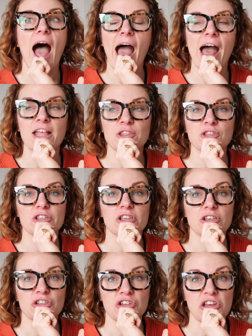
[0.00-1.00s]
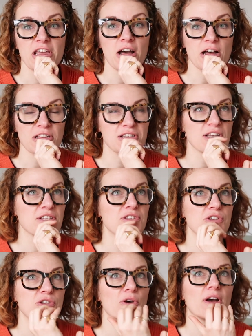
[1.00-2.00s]
And she asked us
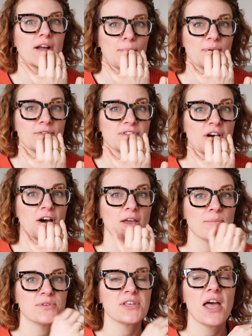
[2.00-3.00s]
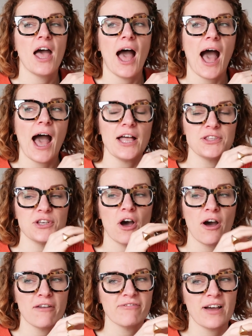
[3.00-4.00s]
to do it a couple of times and
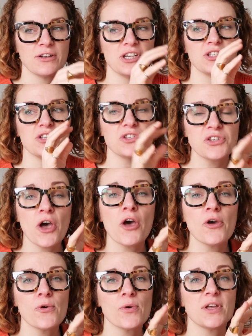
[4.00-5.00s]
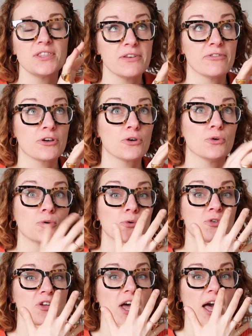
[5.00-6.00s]
I found it so
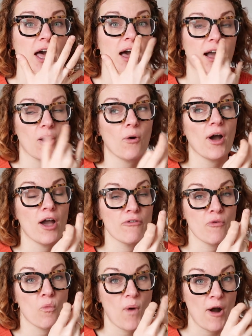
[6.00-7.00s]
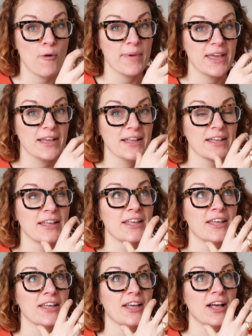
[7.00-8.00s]
difficult and quite overwhelming.
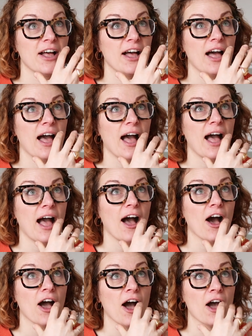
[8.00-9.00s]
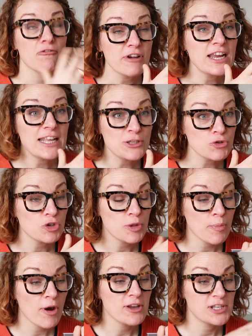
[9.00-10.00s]
I really enjoyed the
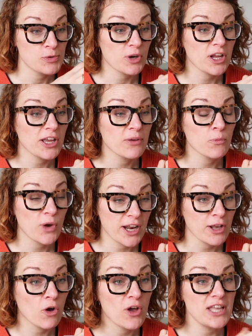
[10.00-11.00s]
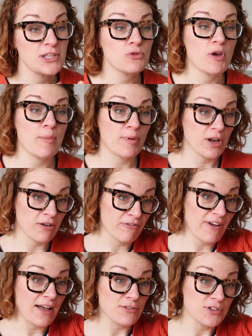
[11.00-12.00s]
process when I when I got into it, but I
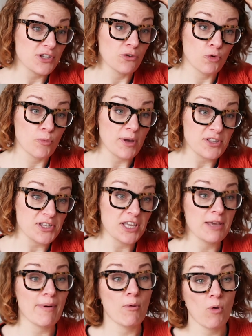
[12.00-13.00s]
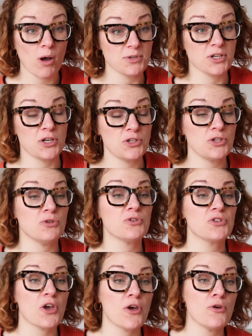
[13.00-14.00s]
found almost thinking about what I was going to do
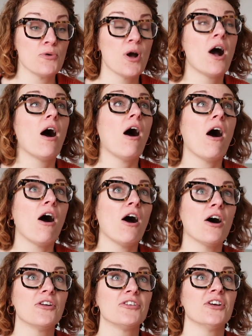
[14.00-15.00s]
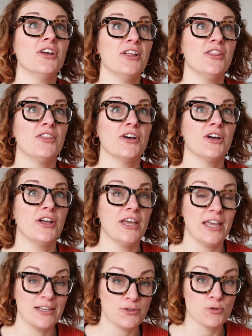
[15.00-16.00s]
so hard that
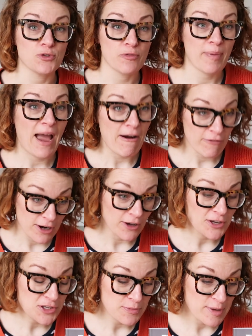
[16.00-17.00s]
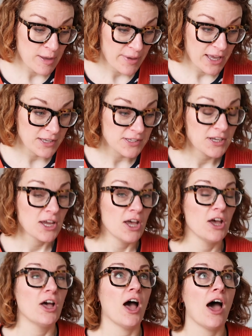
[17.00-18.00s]
it sort of paralysed me a bit.
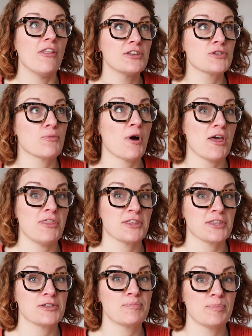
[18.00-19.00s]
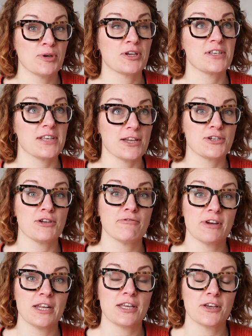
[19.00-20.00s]
And this is why I think this book is actually
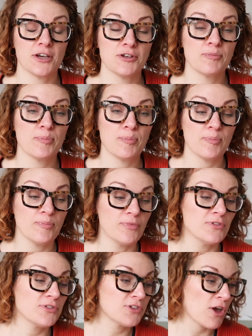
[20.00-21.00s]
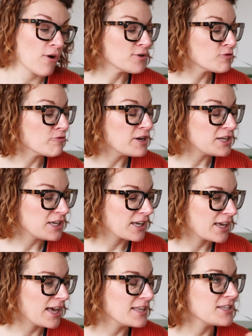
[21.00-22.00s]
really good. So I was reading
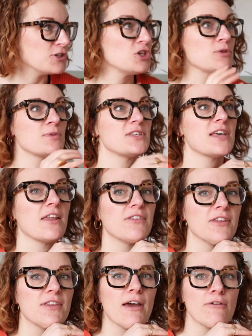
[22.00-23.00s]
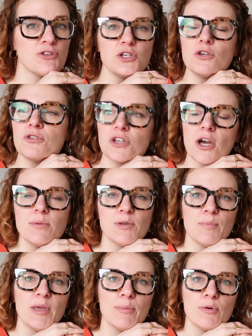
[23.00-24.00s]
it, and she said that there are two types
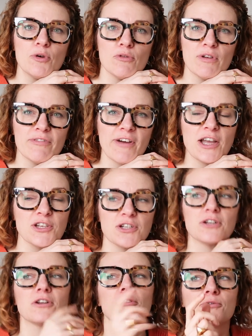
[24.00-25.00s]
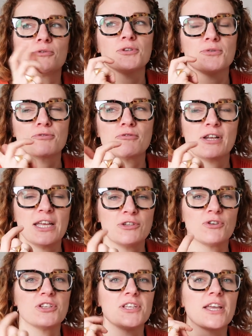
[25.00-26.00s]
of people who refashion, and I thought this was really
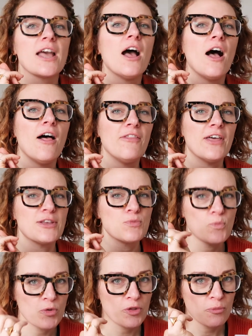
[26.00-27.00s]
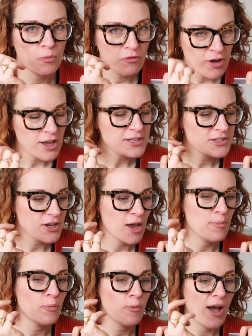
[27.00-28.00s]
interesting. There's the first
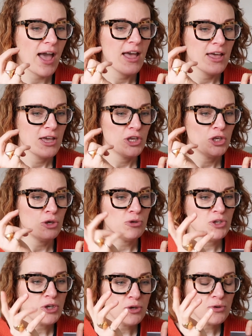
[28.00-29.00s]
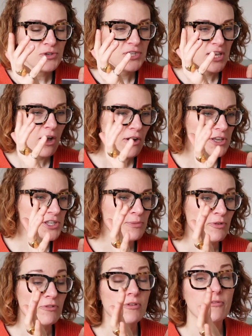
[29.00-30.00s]
type where you use the
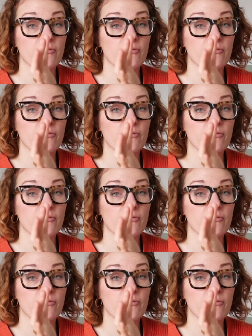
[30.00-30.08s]
item of